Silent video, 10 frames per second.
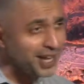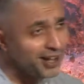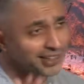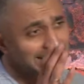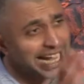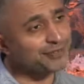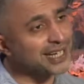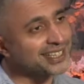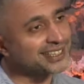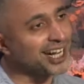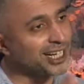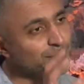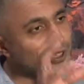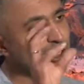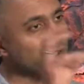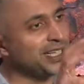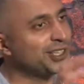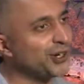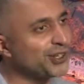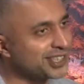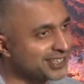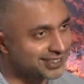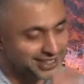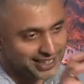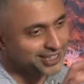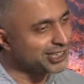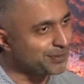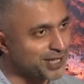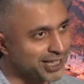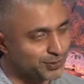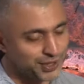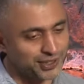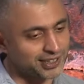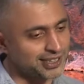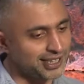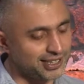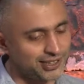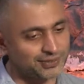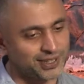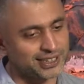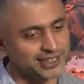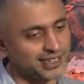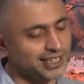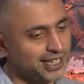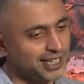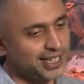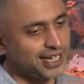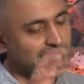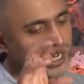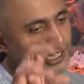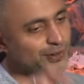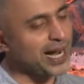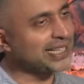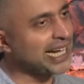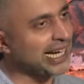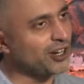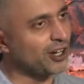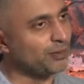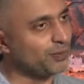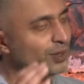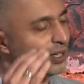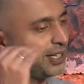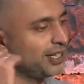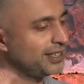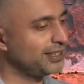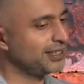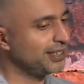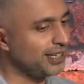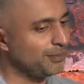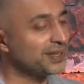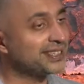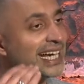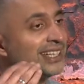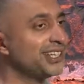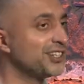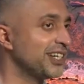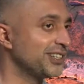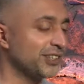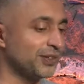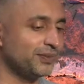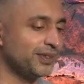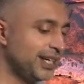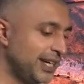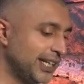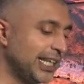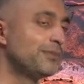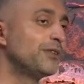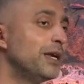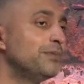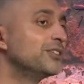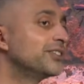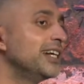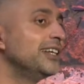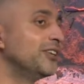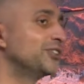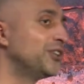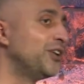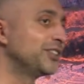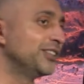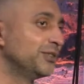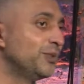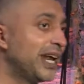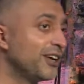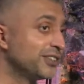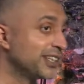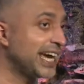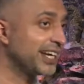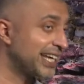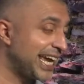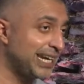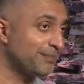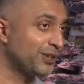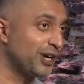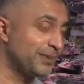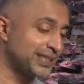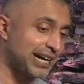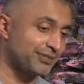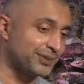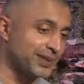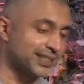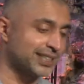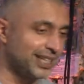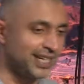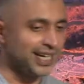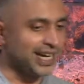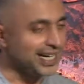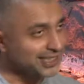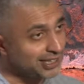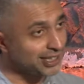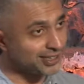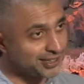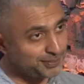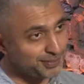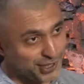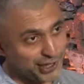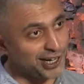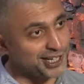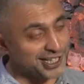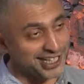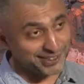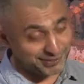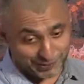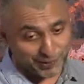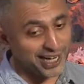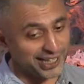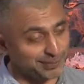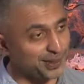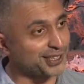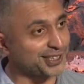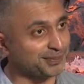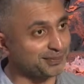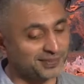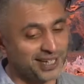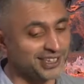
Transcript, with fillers: On the left-hand side were degree courses, subjects which you could study at university. And in the right-hand column were uh, percentages, so the number of people who studied those courses who went on to get, gain employment afterwards. And he said, look, geology is right at the bottom.